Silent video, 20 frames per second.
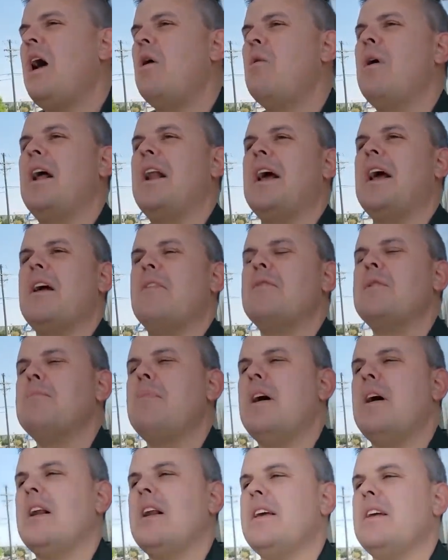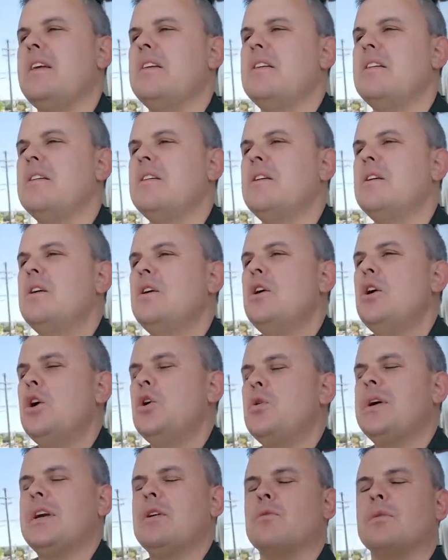I want everybody
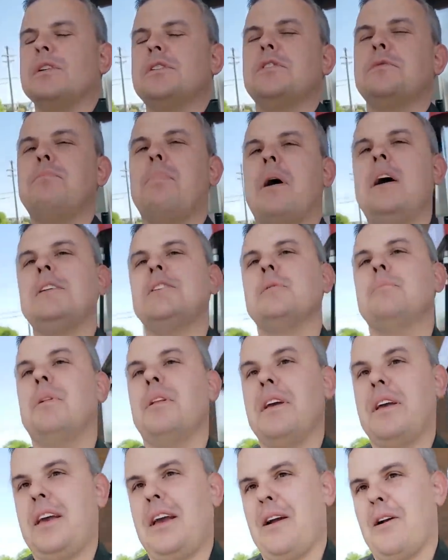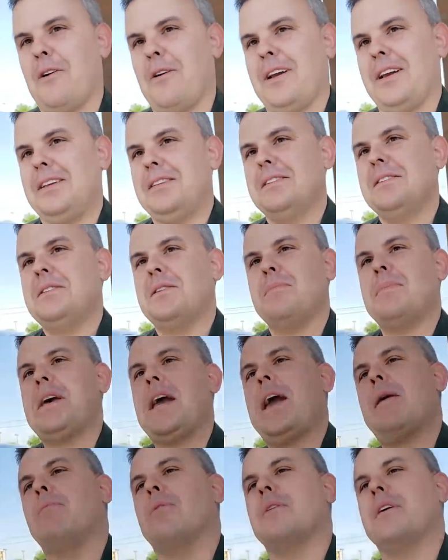who can responsibly carry to be
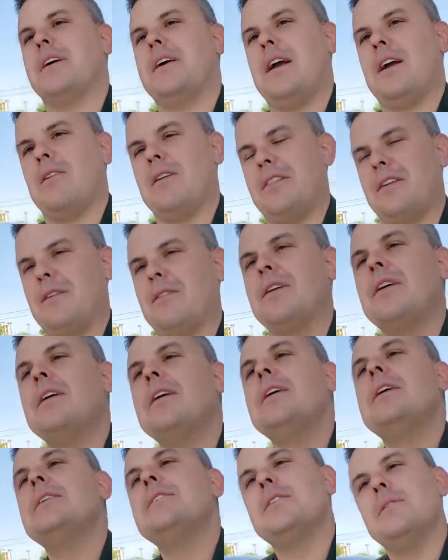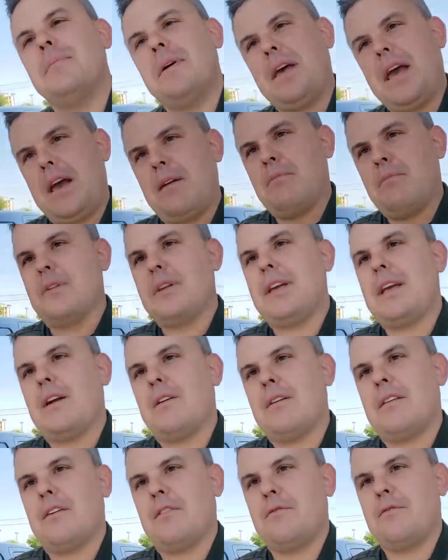able to carry able to
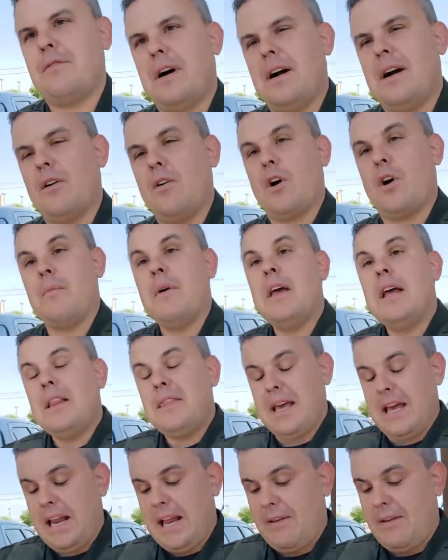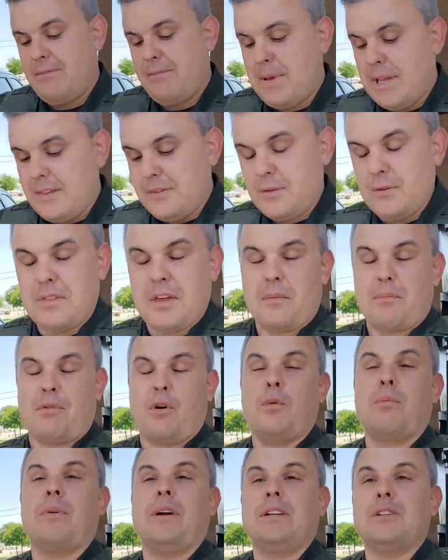carry their firearm, that have been through the
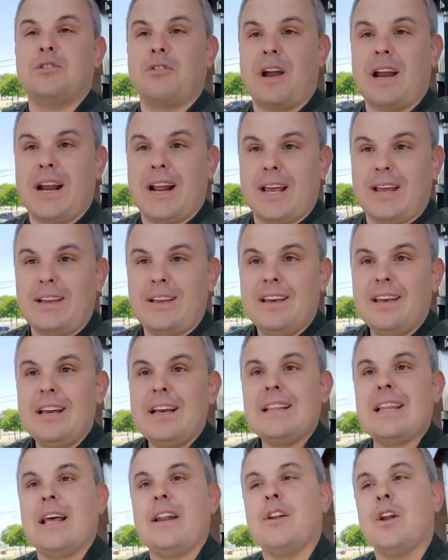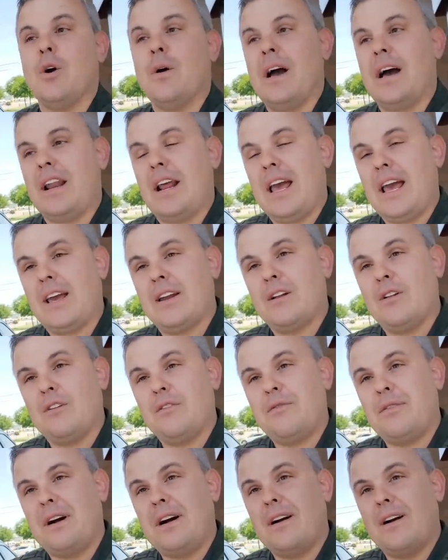appropriate training, that know how to handle a
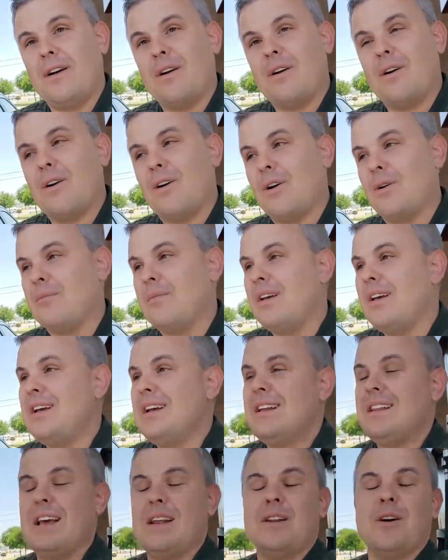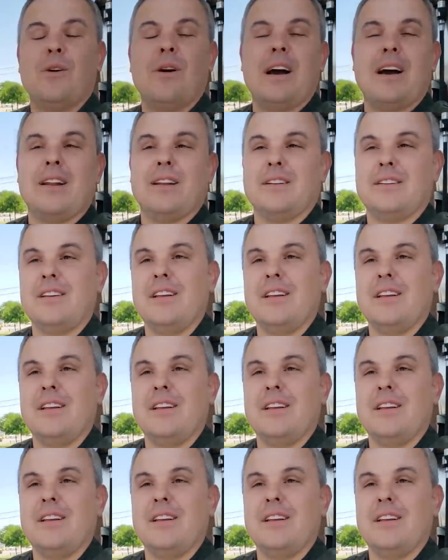firearm, that know how to